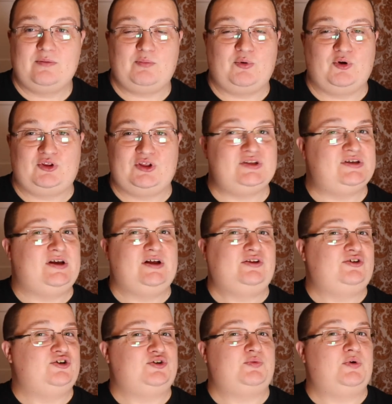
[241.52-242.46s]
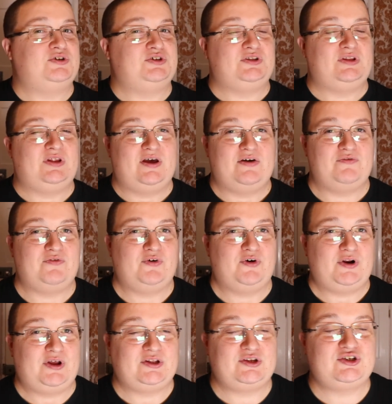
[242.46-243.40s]
but the deal just wasn't there
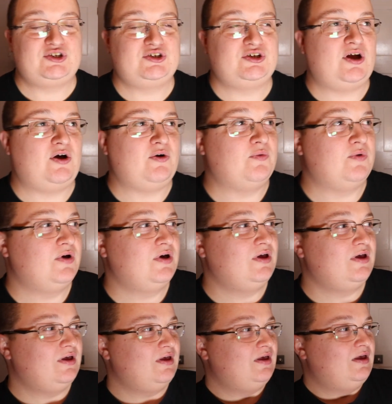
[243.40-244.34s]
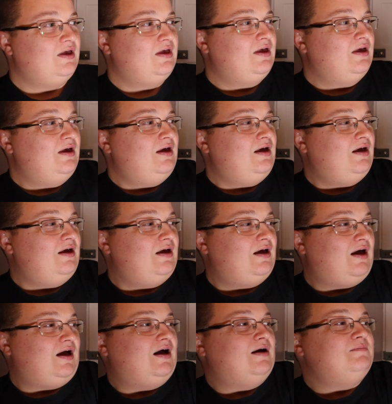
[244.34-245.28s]
for it. So
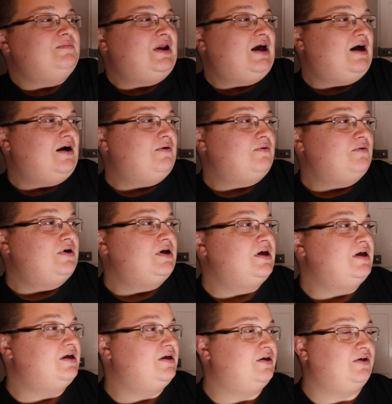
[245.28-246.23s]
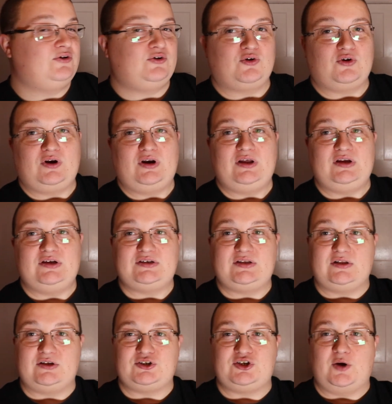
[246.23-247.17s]
I'm now currently
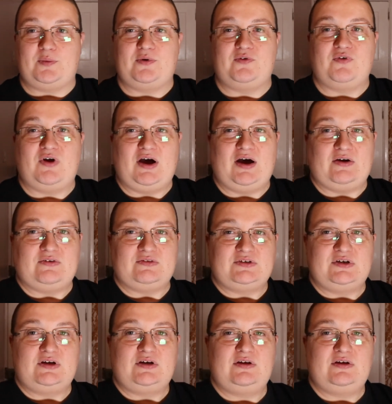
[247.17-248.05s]
still shopping round.